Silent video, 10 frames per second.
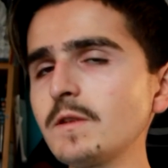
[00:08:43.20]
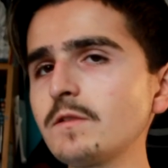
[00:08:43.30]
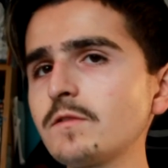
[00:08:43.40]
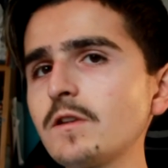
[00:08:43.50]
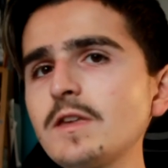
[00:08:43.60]

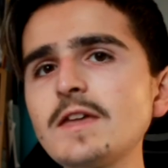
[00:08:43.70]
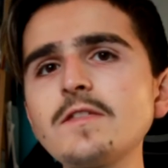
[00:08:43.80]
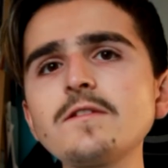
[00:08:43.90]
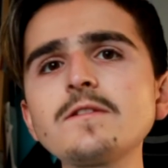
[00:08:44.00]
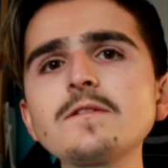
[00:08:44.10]
So yeah,
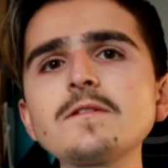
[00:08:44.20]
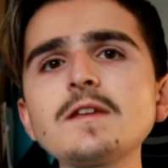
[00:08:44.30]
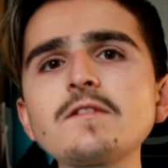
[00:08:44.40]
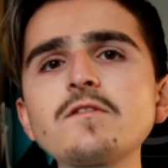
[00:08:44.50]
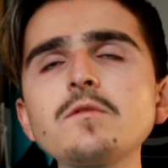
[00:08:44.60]

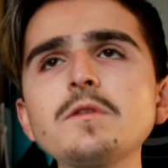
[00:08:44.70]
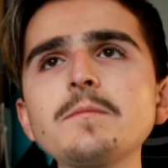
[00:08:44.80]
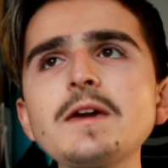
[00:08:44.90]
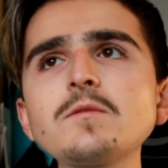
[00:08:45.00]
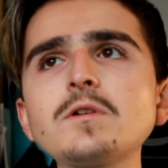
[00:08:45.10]
that's two of the
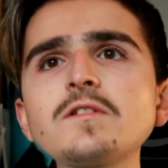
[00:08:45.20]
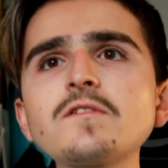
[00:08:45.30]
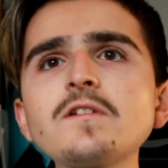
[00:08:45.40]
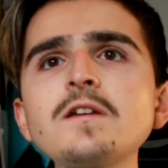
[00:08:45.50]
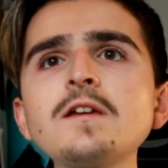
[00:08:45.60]
main ones.